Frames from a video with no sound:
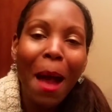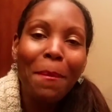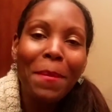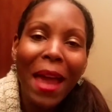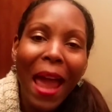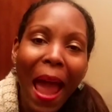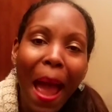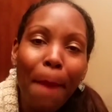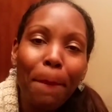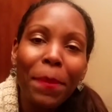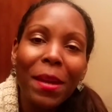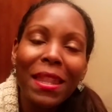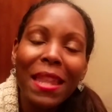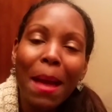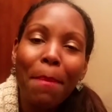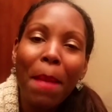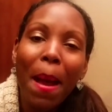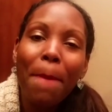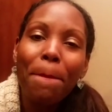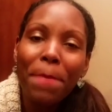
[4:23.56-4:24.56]
I'm happy
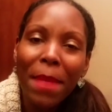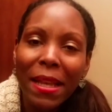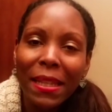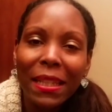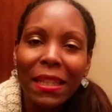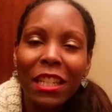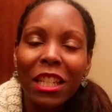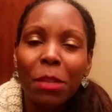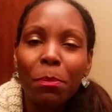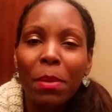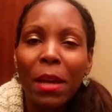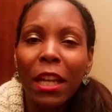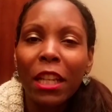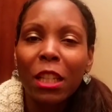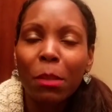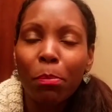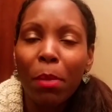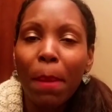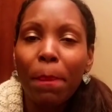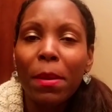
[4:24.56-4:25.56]
that my message is
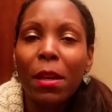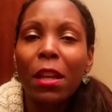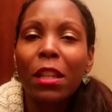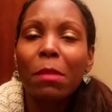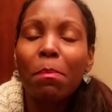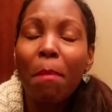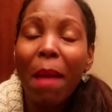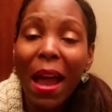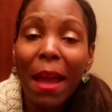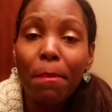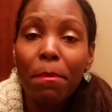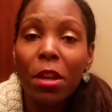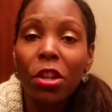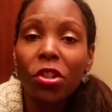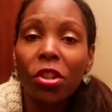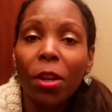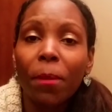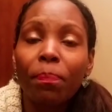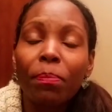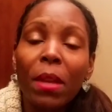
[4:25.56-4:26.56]
being spread because my
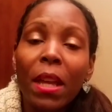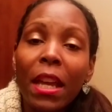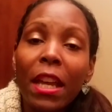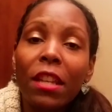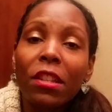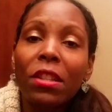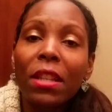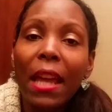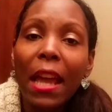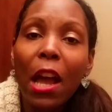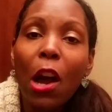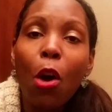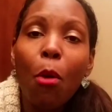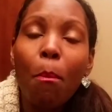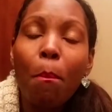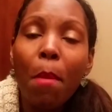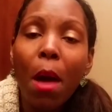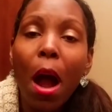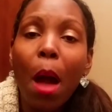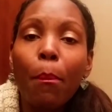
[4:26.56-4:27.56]
mission is to
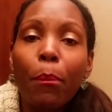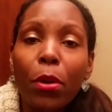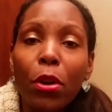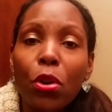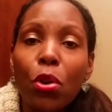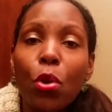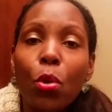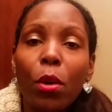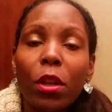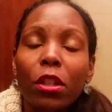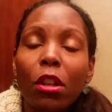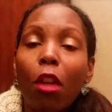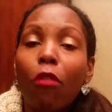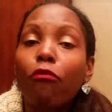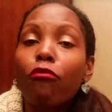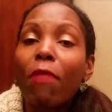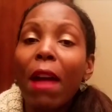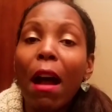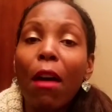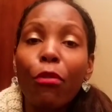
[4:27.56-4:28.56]
help mompreneurs
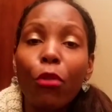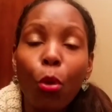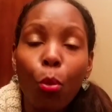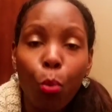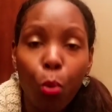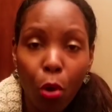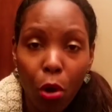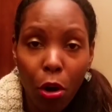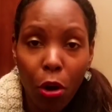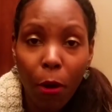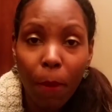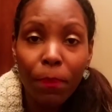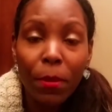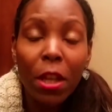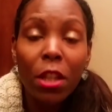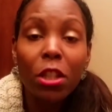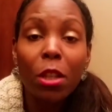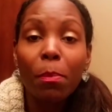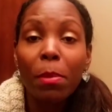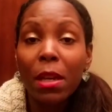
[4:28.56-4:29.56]
around the world
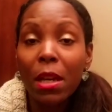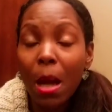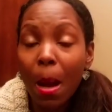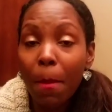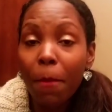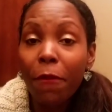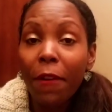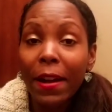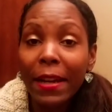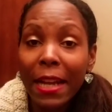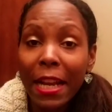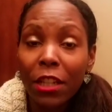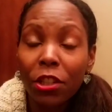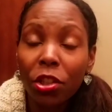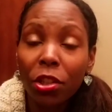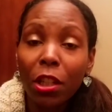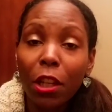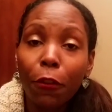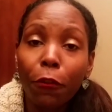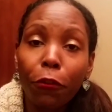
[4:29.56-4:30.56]
to become
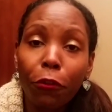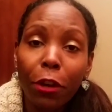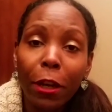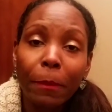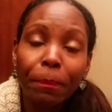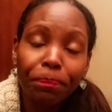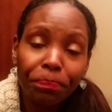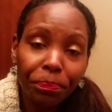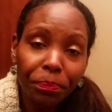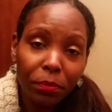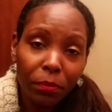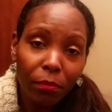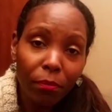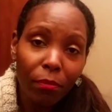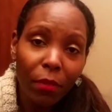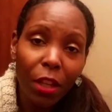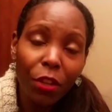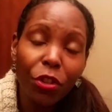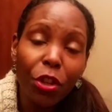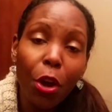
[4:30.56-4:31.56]
financially free.
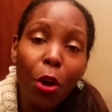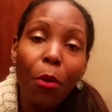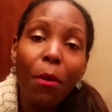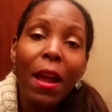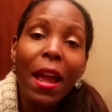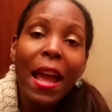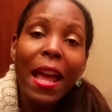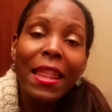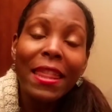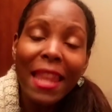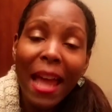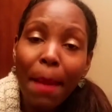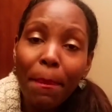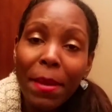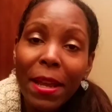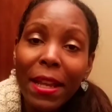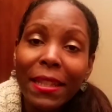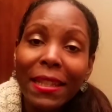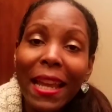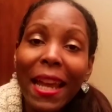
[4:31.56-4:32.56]
So
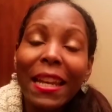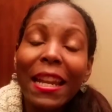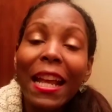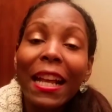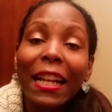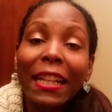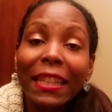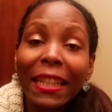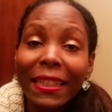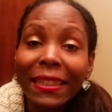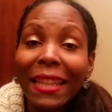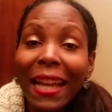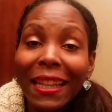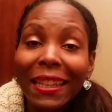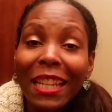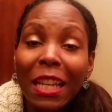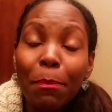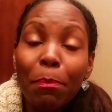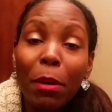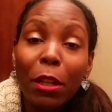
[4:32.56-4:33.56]
that being said, click
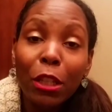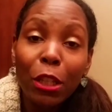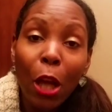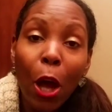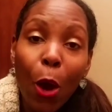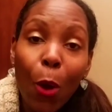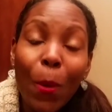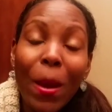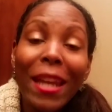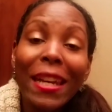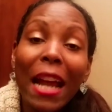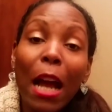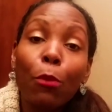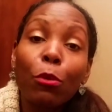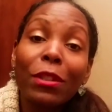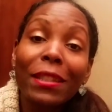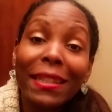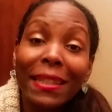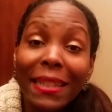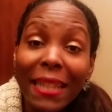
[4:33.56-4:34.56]
that link below and I
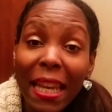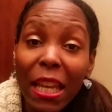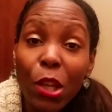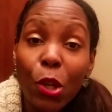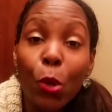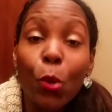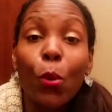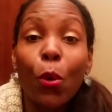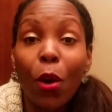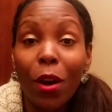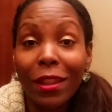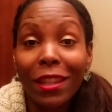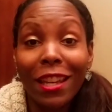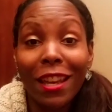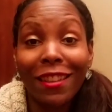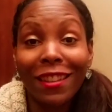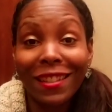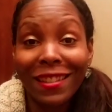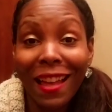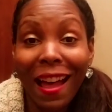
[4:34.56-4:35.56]
will see you on
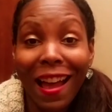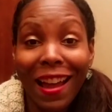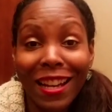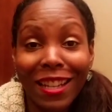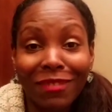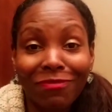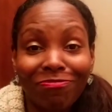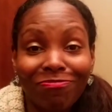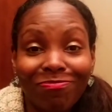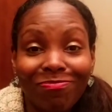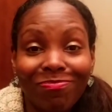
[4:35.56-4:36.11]
the other side.